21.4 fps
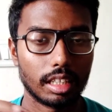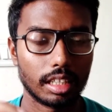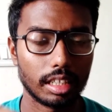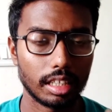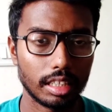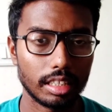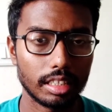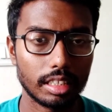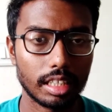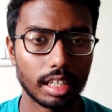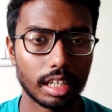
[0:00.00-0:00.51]

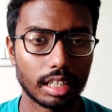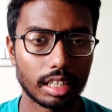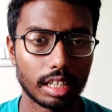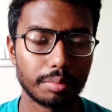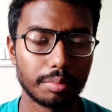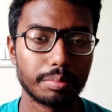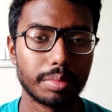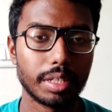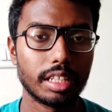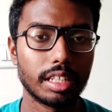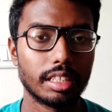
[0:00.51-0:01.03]
in the
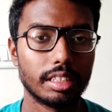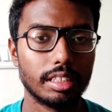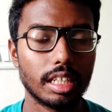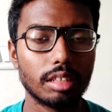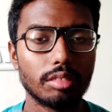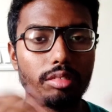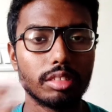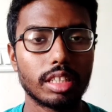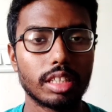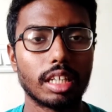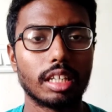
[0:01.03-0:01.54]
company, then
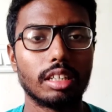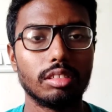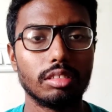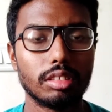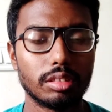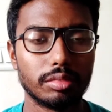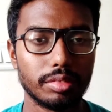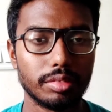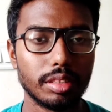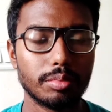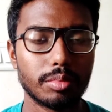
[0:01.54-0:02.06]
we can use
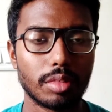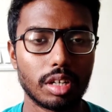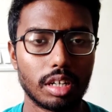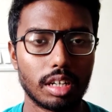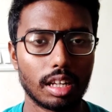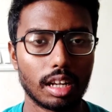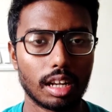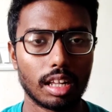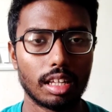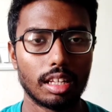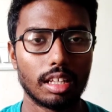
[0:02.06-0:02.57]
V model.
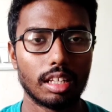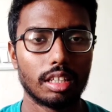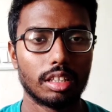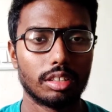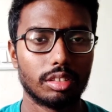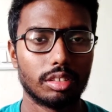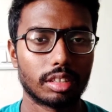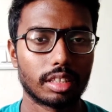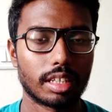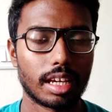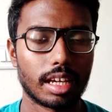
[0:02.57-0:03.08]

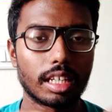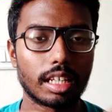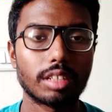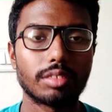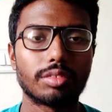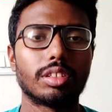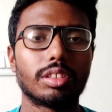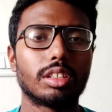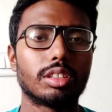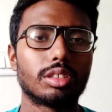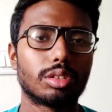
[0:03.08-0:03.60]
Okay, enough
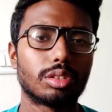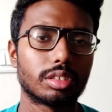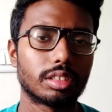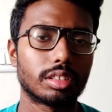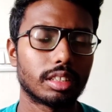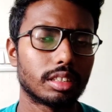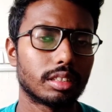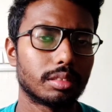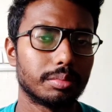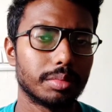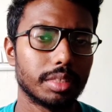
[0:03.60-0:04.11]

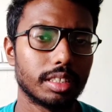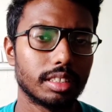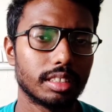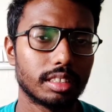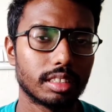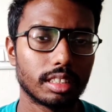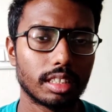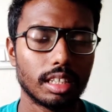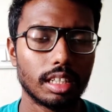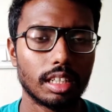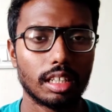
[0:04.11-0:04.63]
resources means
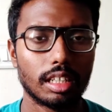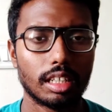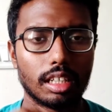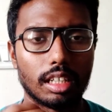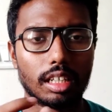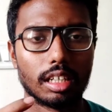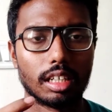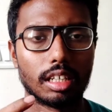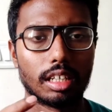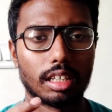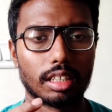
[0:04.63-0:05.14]

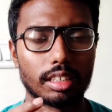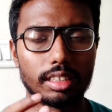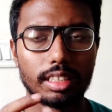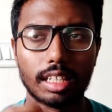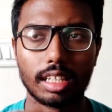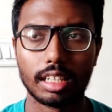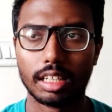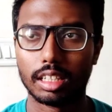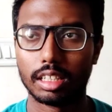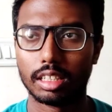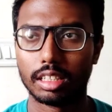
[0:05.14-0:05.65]
there
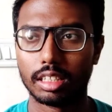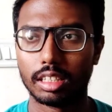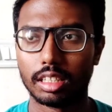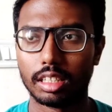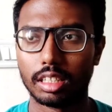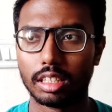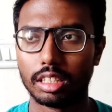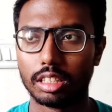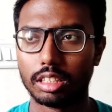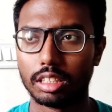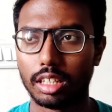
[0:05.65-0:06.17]

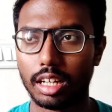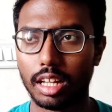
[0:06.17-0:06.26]
are